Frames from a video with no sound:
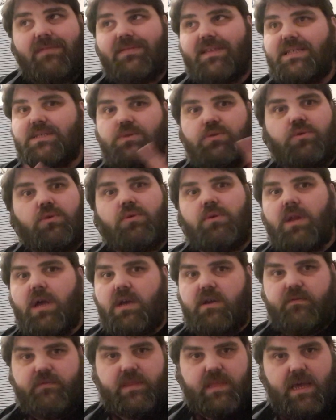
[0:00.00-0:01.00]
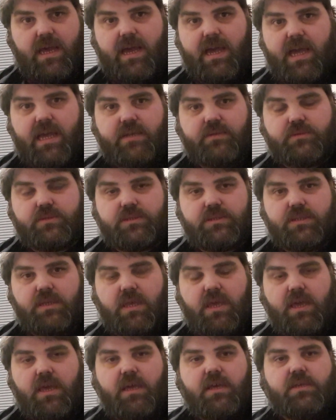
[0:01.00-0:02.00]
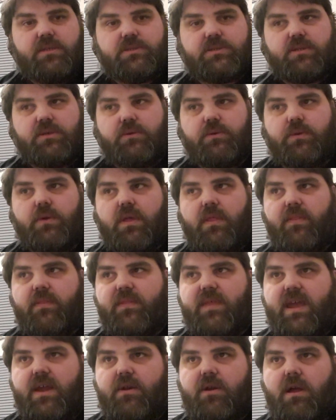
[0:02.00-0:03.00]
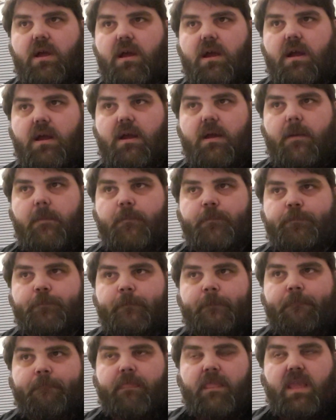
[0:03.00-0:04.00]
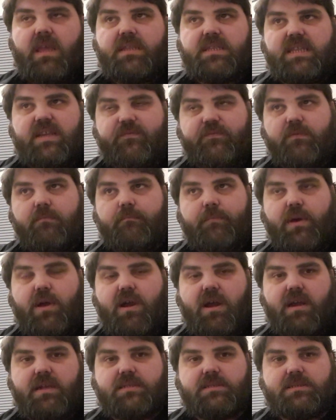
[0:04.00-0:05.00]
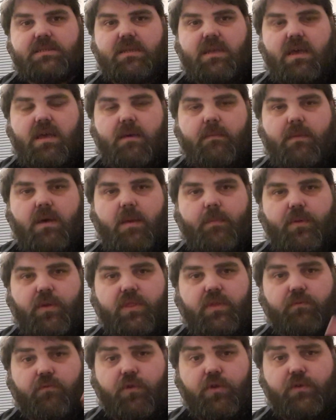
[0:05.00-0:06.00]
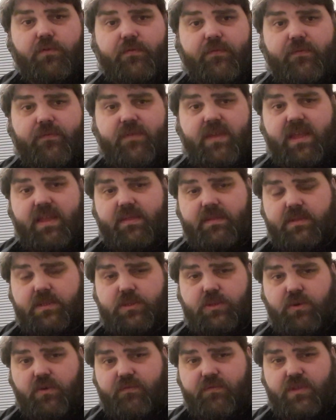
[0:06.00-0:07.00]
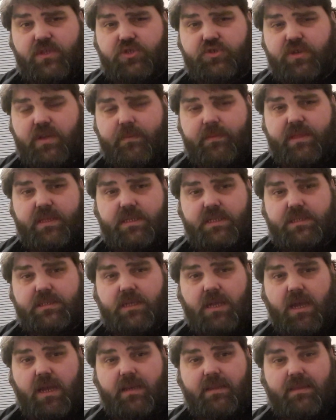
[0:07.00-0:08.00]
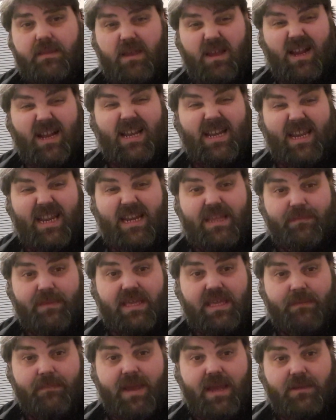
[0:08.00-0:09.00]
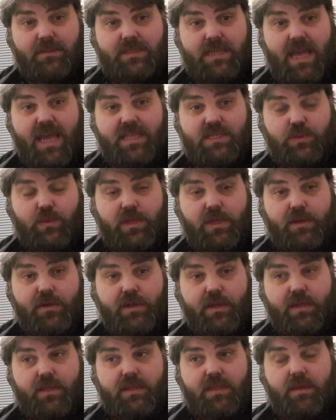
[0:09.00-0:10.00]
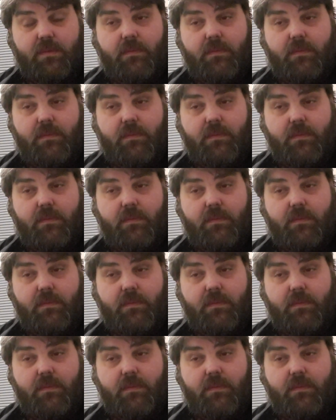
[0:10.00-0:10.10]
These are all over that house. So there are different parts up on the roof in sort of the trim and the design that are clearly Mickey Mouse heads when you look at